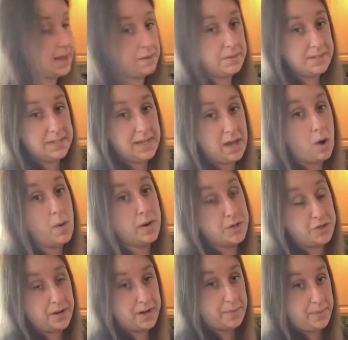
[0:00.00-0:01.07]
was it. Oh, and
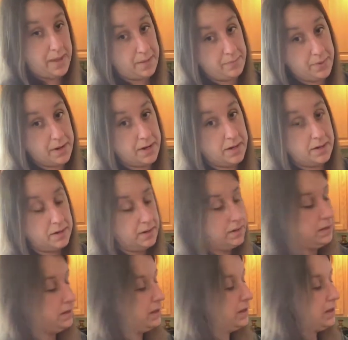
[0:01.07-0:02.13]
shredded paper.
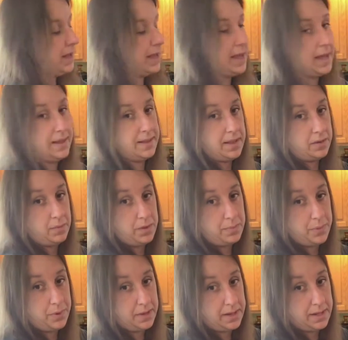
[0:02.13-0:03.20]
And then we
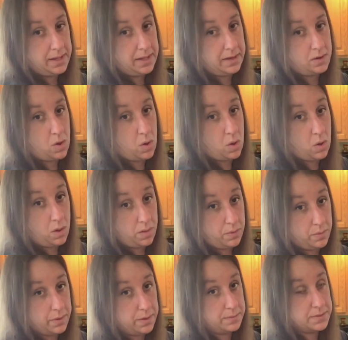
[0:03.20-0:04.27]
put in all the
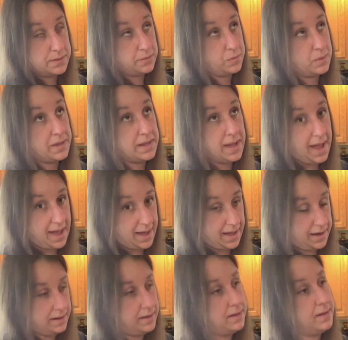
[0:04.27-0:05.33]
worms that we
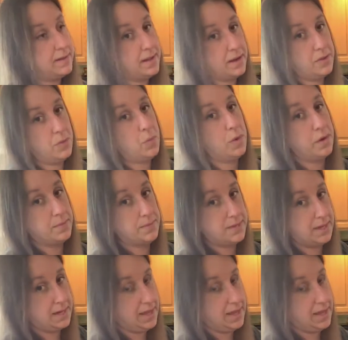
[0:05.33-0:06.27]
had, and then the worms that